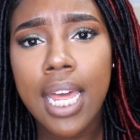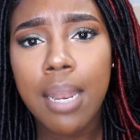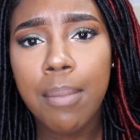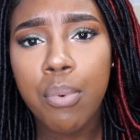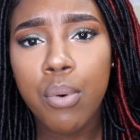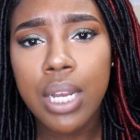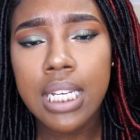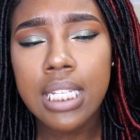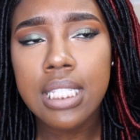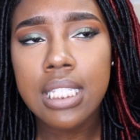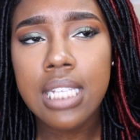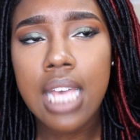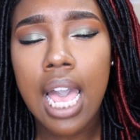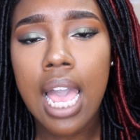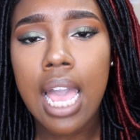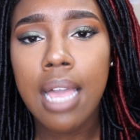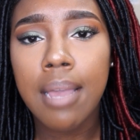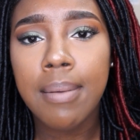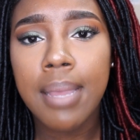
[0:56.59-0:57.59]
at a point in
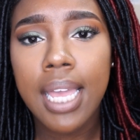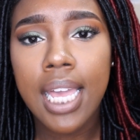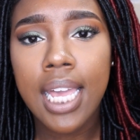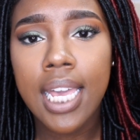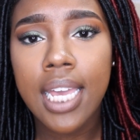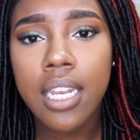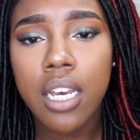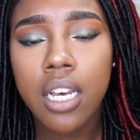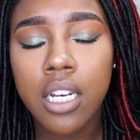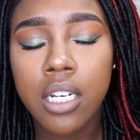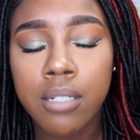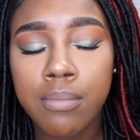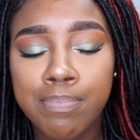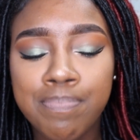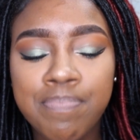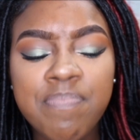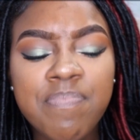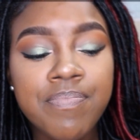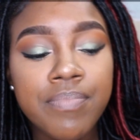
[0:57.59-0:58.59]
time, and
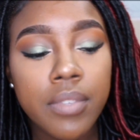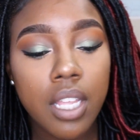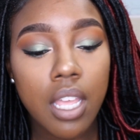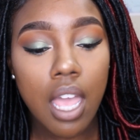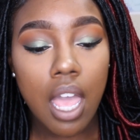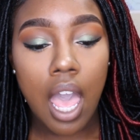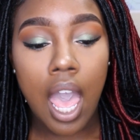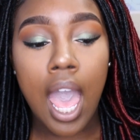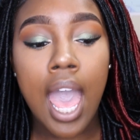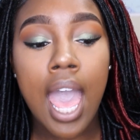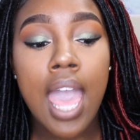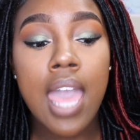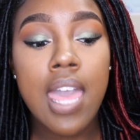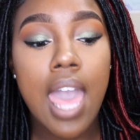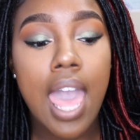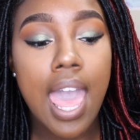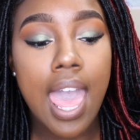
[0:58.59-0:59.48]
I